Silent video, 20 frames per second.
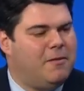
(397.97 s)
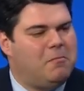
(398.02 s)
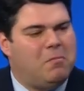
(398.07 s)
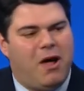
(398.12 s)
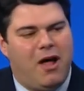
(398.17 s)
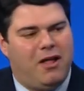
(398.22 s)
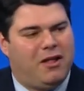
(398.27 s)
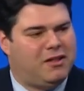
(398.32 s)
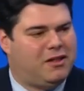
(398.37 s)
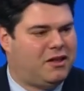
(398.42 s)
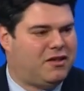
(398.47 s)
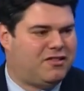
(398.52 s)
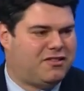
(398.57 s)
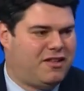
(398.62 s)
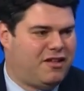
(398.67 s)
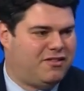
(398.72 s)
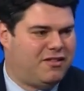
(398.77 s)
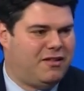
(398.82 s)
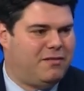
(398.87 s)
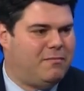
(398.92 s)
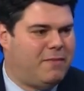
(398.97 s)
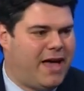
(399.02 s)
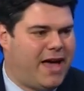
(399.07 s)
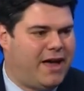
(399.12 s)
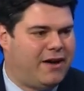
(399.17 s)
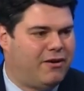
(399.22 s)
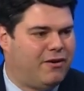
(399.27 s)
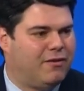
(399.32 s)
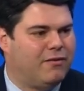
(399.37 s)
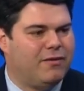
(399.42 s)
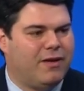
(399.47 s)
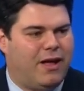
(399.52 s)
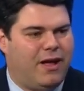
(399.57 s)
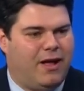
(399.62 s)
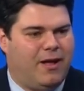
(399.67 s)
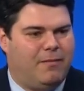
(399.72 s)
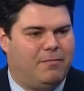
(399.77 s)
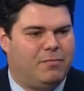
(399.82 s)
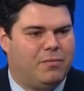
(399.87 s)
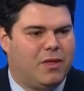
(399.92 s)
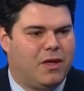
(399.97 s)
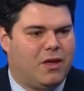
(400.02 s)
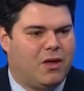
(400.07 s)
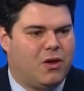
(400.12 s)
Politics doesn't matter. Um,